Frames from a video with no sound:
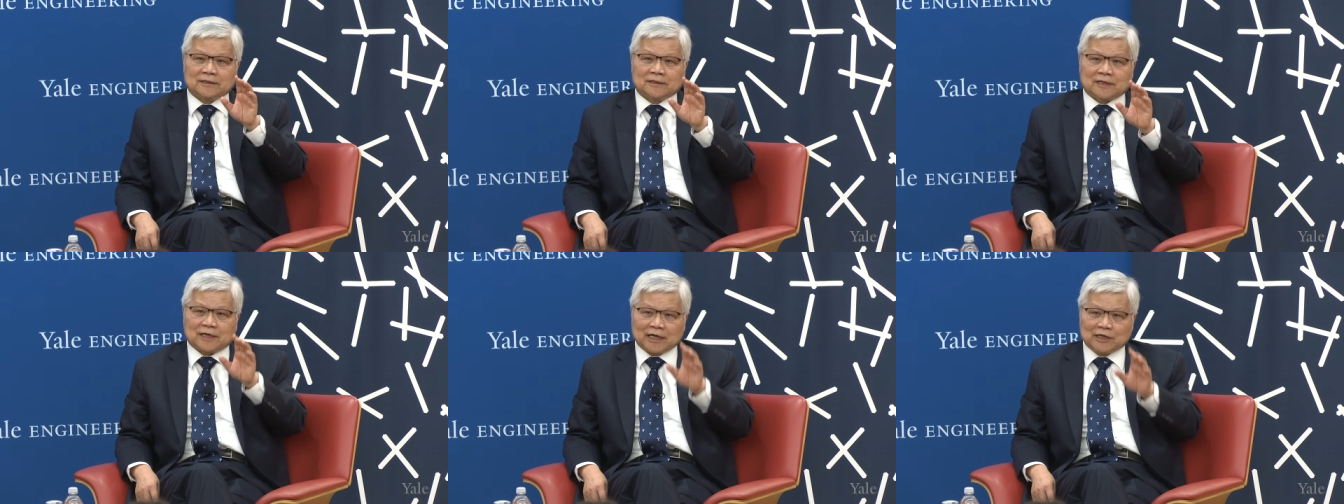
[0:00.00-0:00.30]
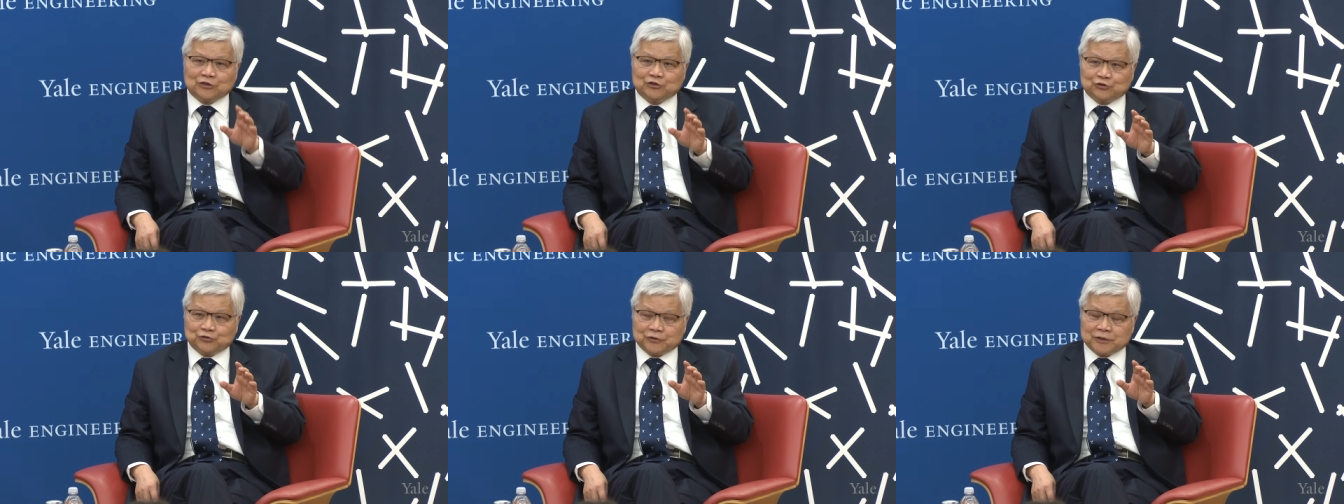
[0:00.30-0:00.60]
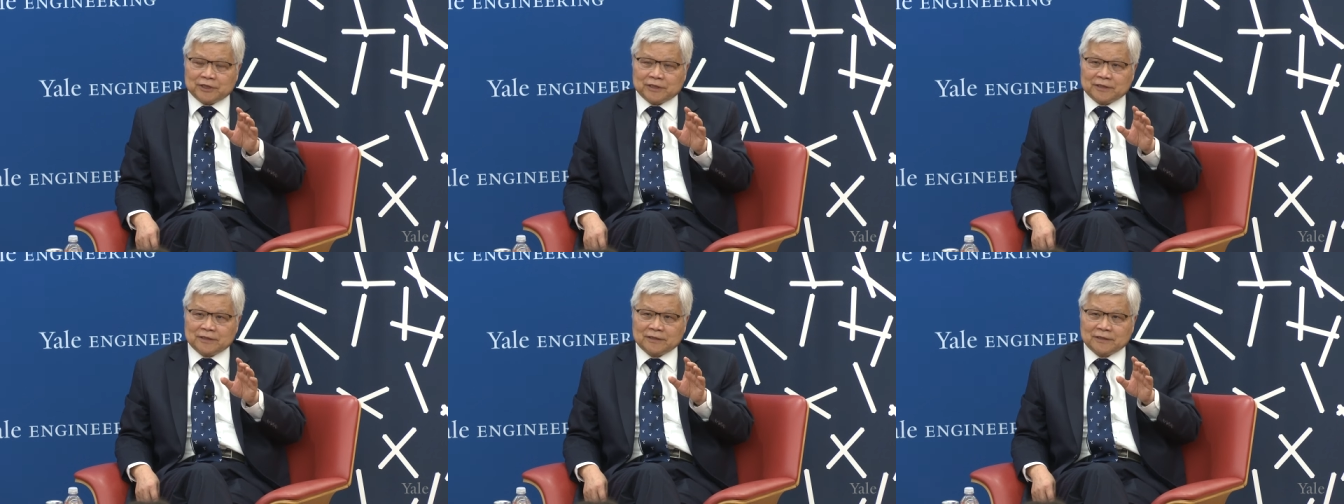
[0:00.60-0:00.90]

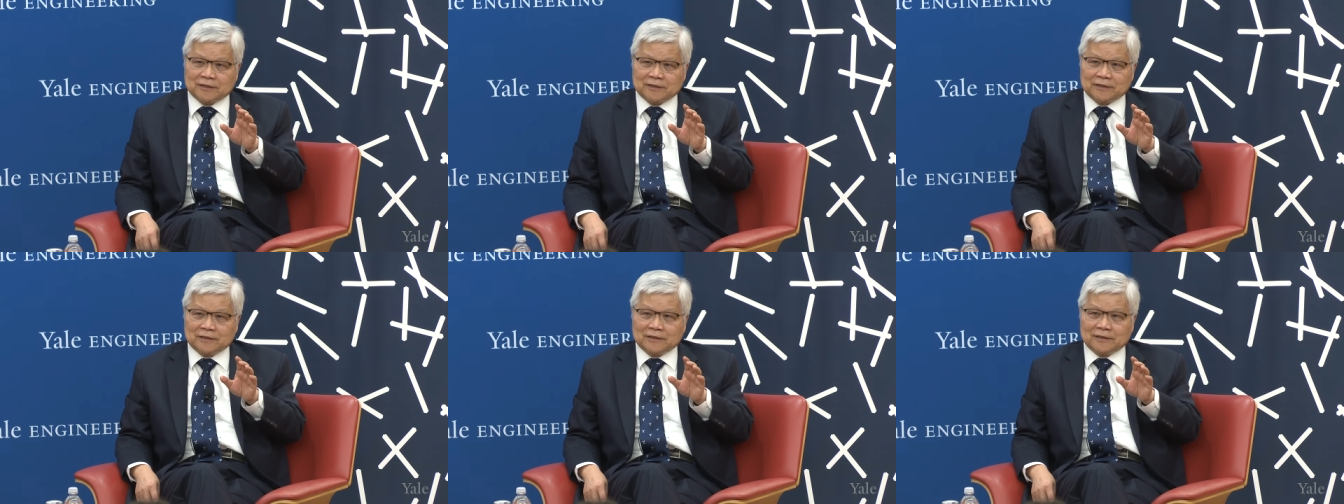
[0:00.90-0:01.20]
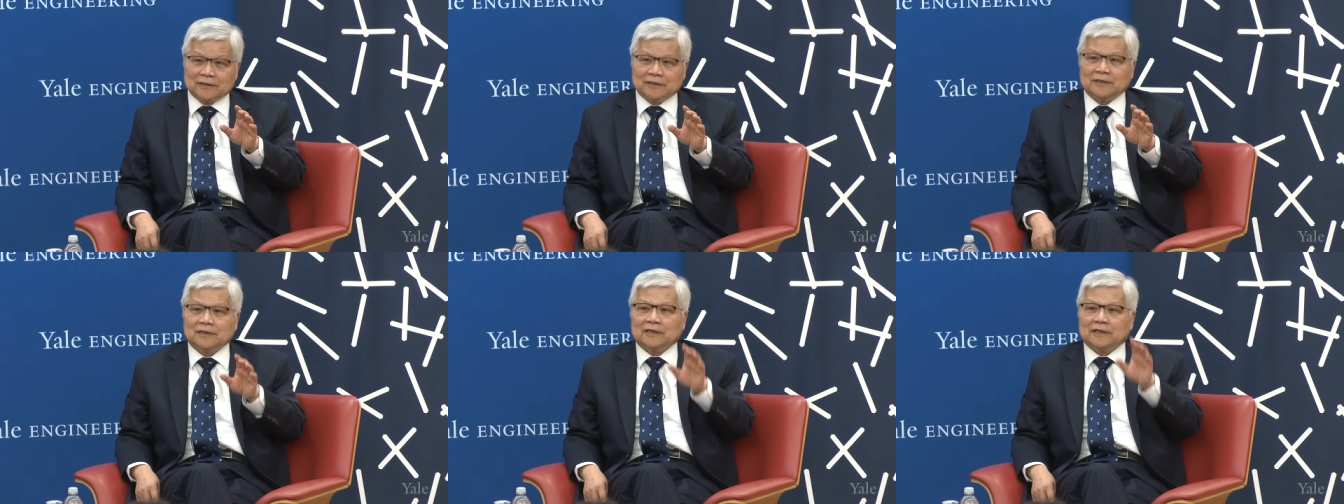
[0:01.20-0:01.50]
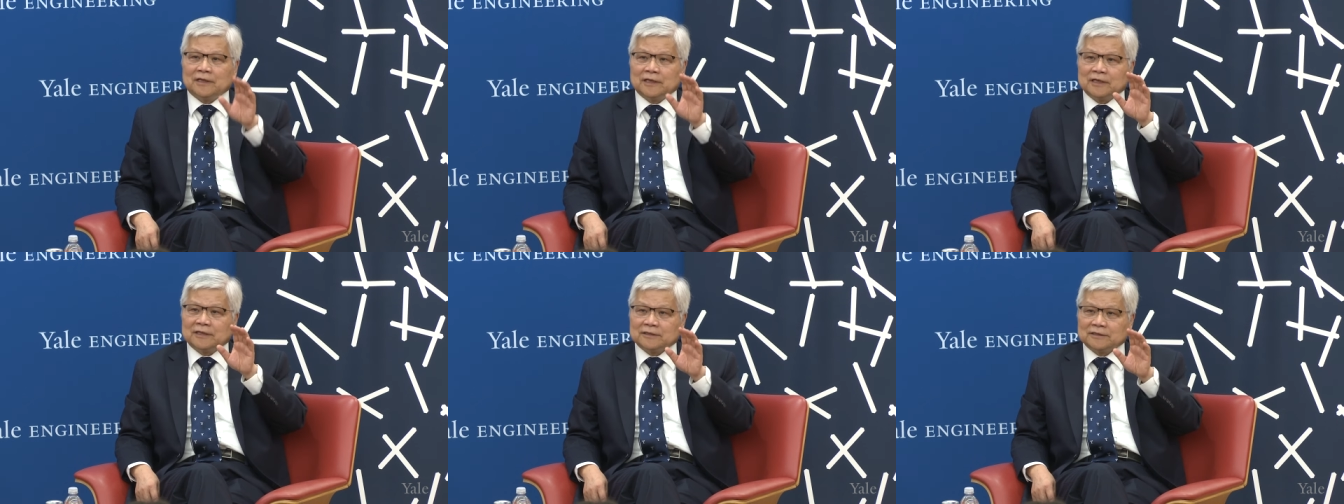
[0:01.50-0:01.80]
country
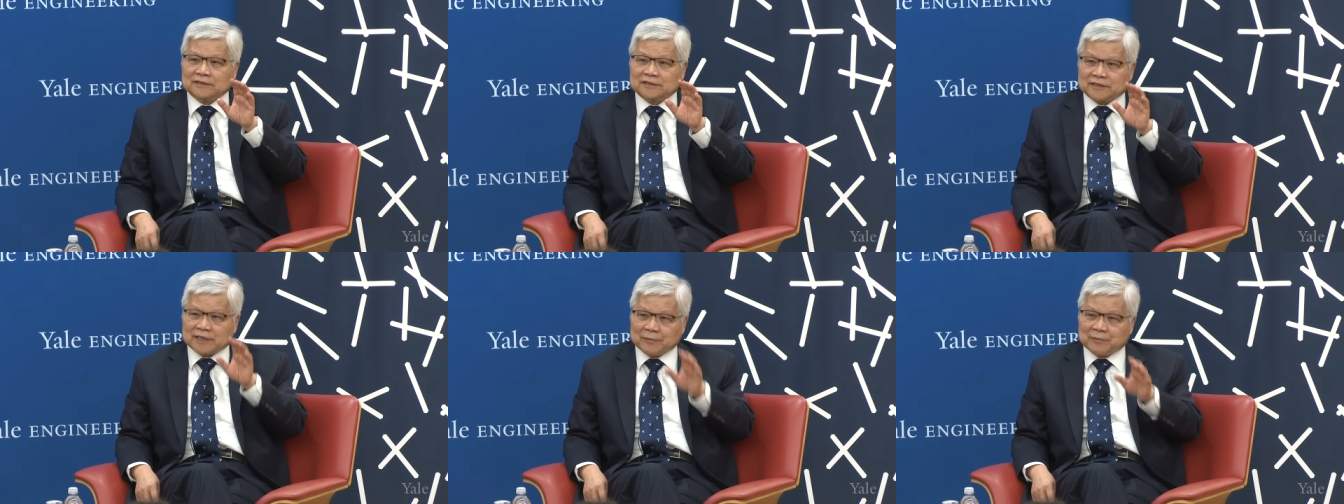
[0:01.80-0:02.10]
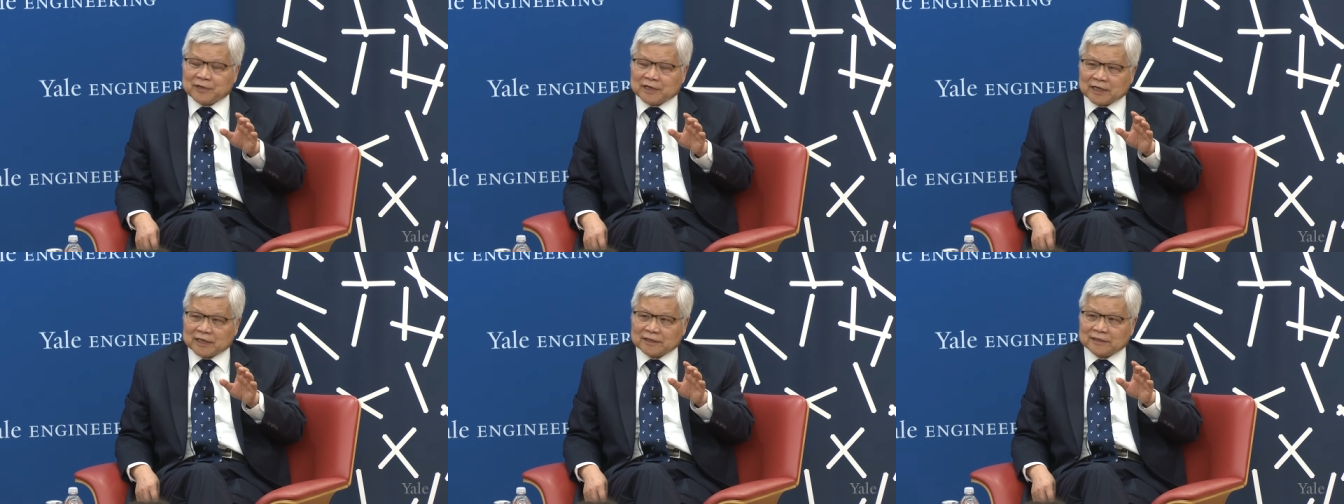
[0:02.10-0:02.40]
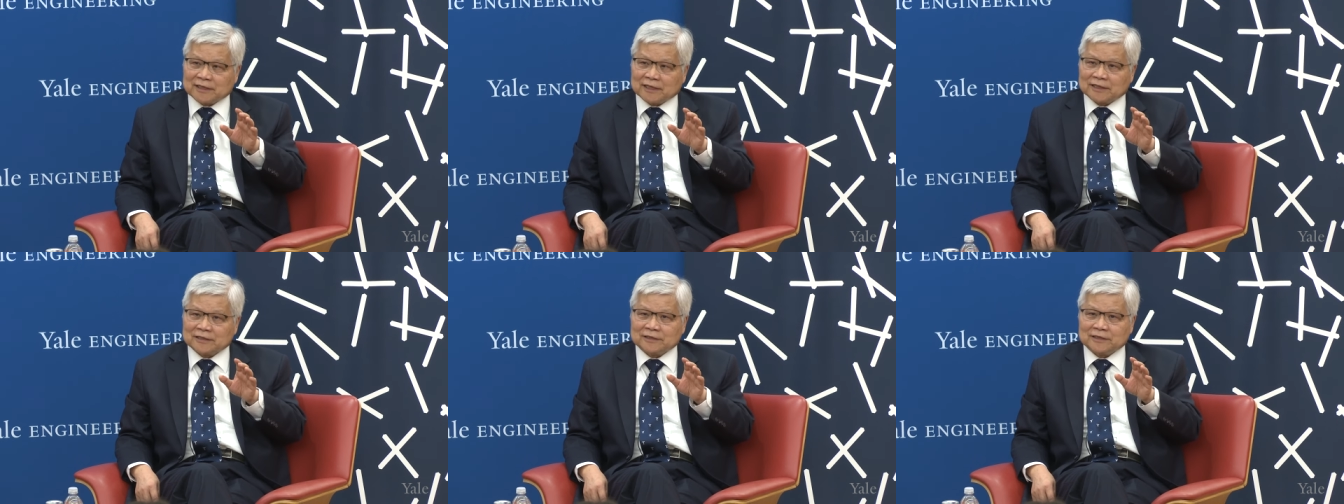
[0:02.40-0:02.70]
in
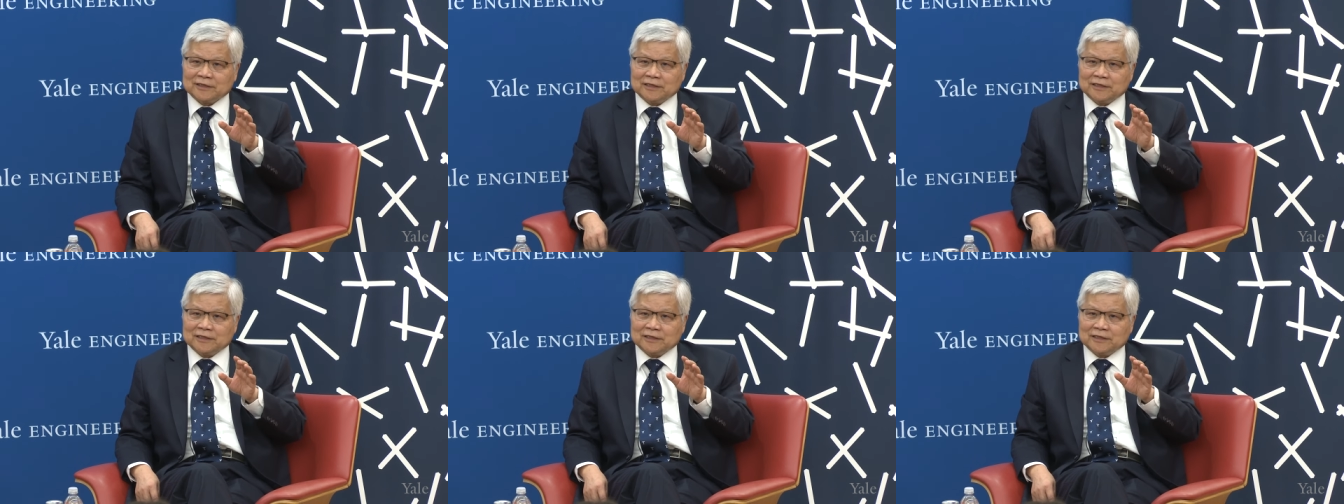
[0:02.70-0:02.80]
semiconductor